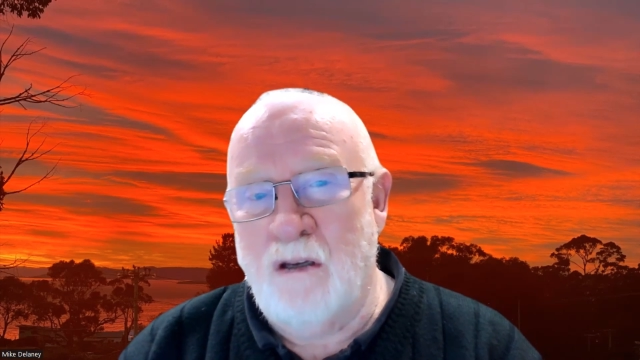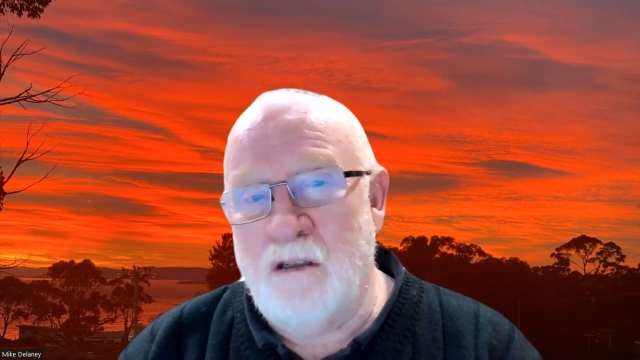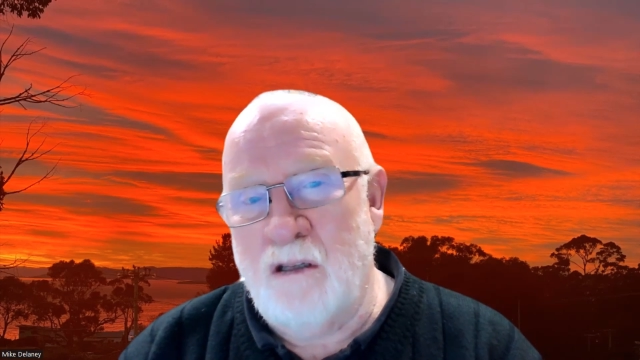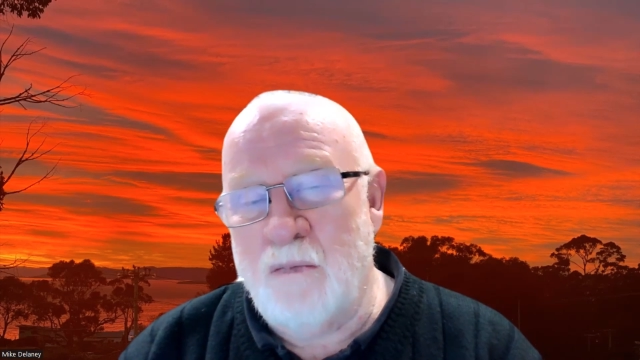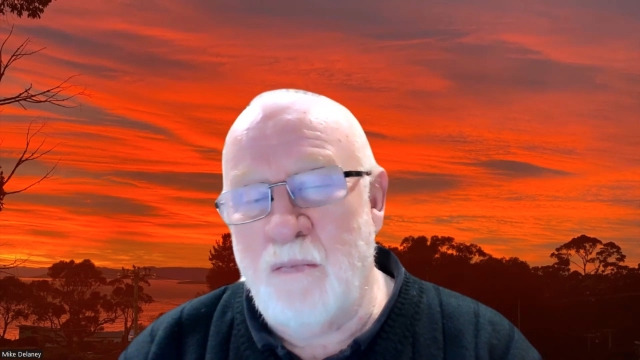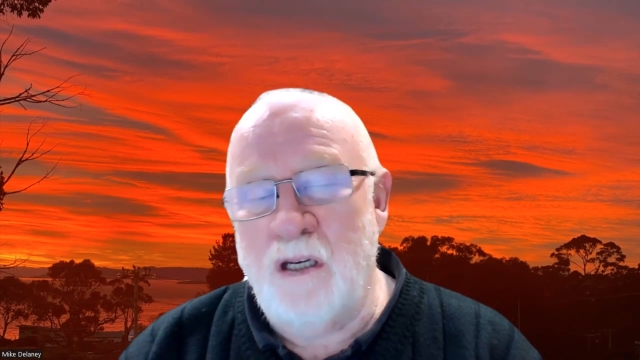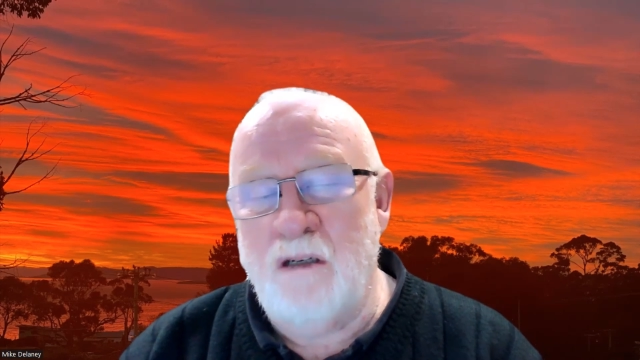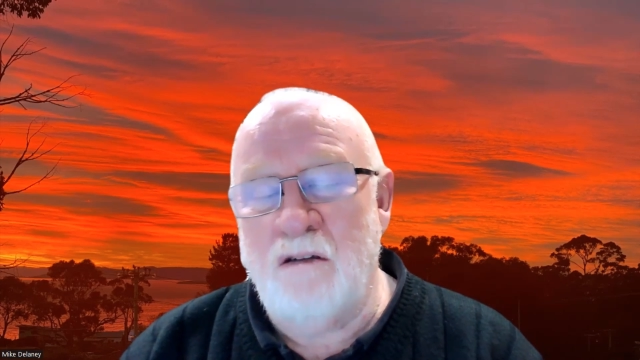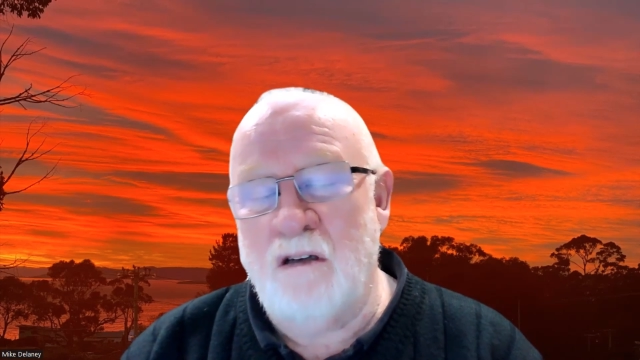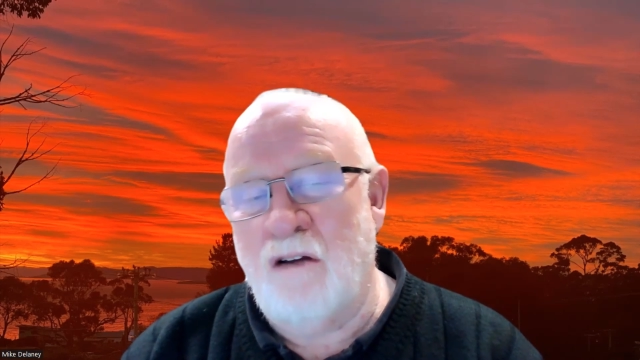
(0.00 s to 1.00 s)
So there's
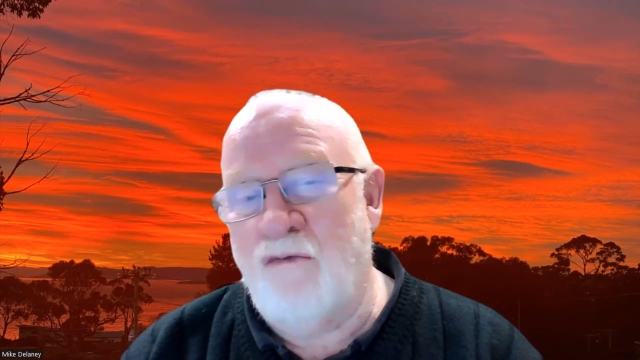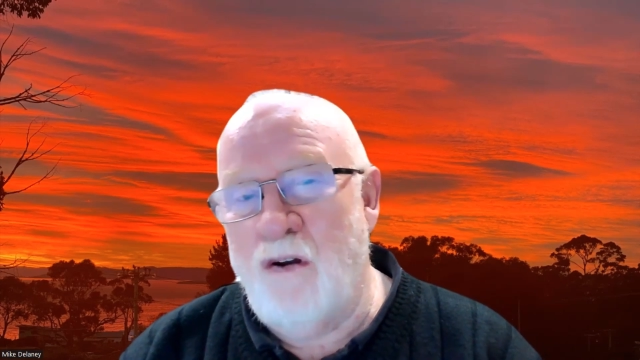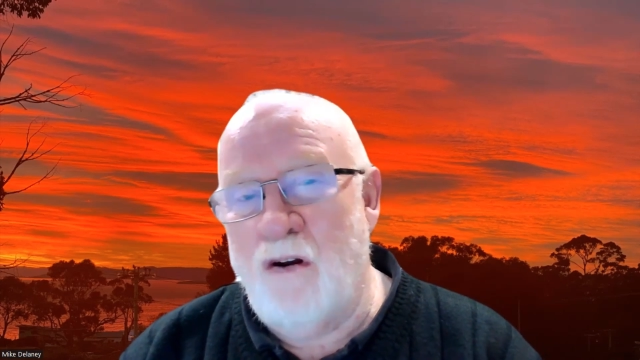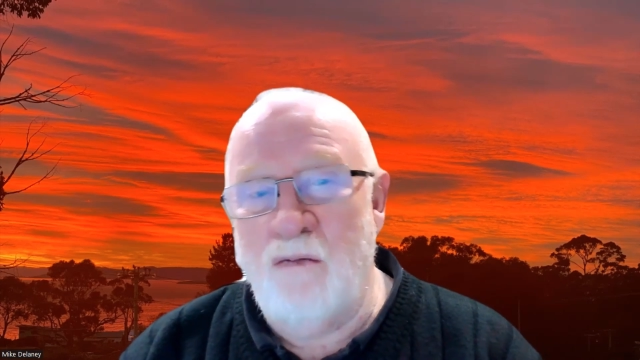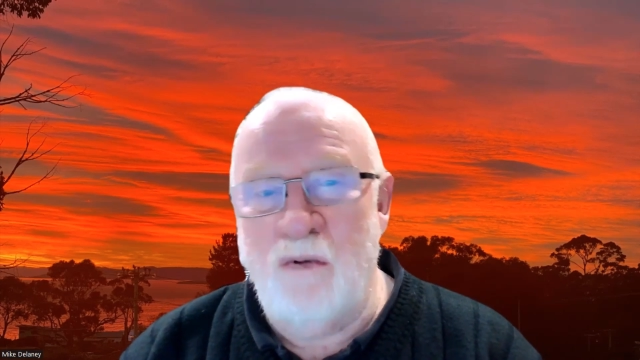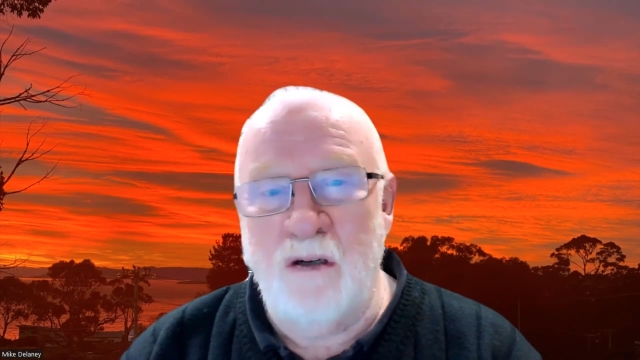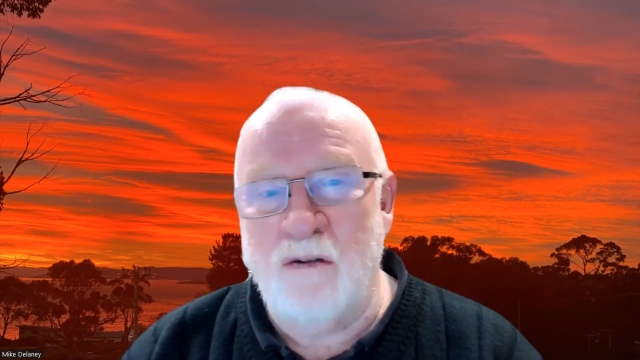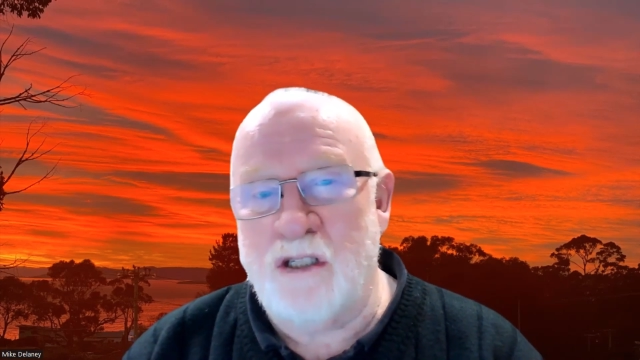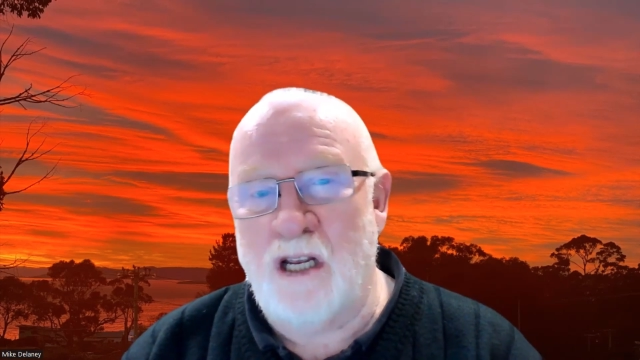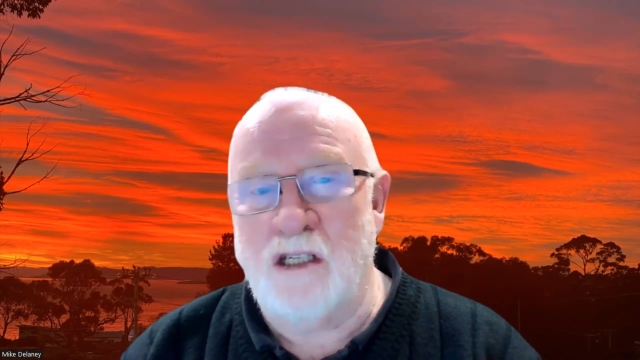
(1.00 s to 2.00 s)
been a very
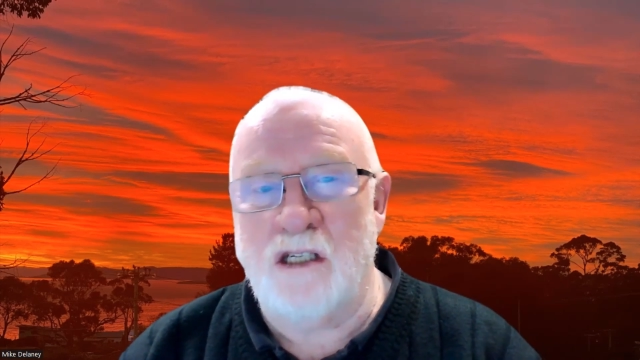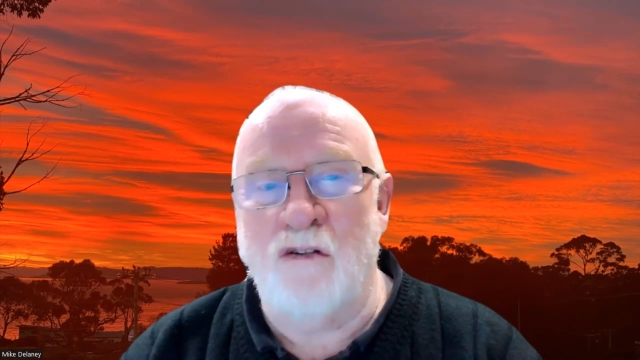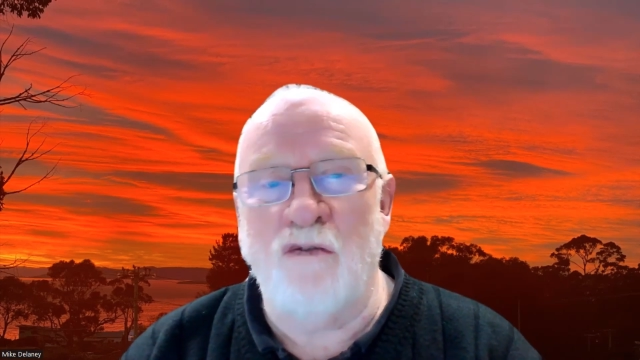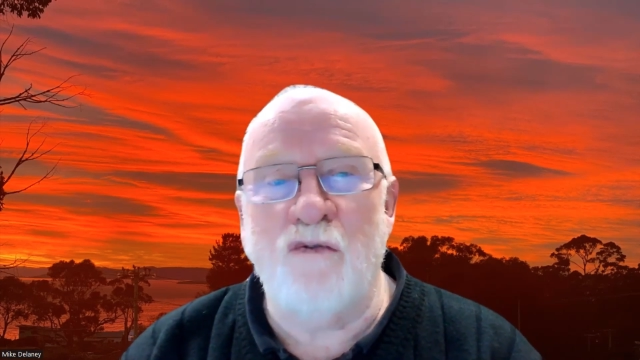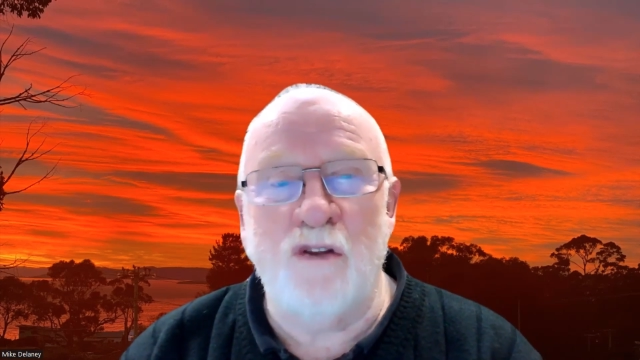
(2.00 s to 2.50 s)
real sense of